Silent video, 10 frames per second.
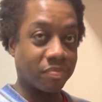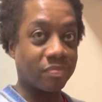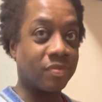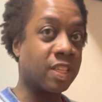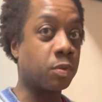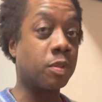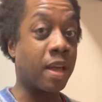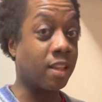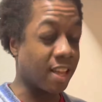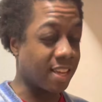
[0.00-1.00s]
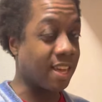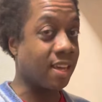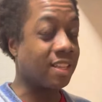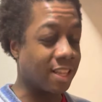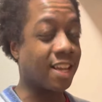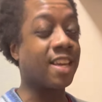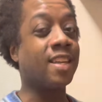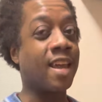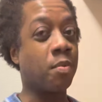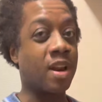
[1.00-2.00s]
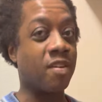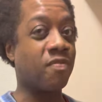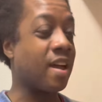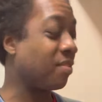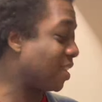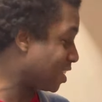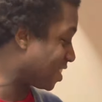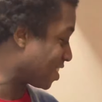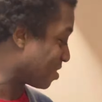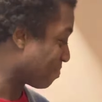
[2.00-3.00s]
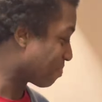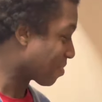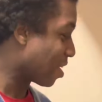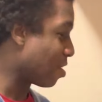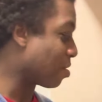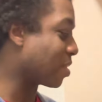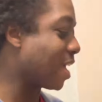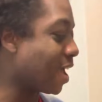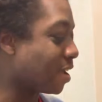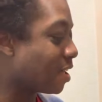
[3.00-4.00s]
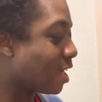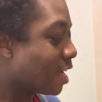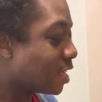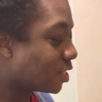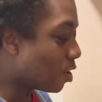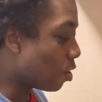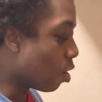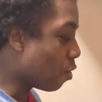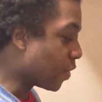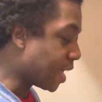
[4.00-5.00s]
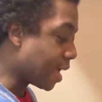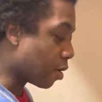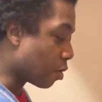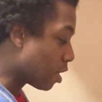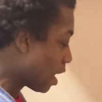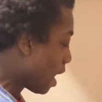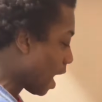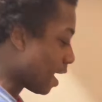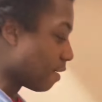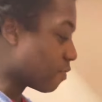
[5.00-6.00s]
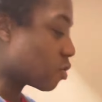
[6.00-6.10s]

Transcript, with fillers: This was my lucky, lucky day when I found this. Okay, so over here, I have